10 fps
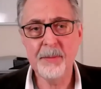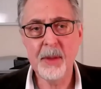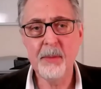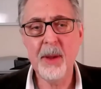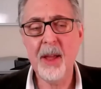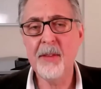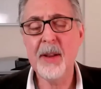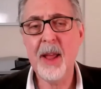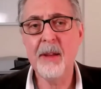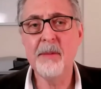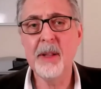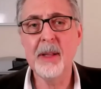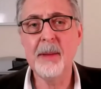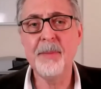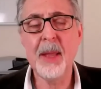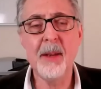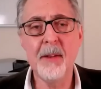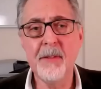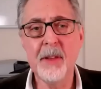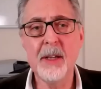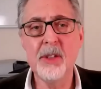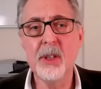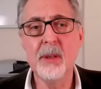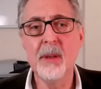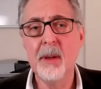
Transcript: We haven't had really any inflation.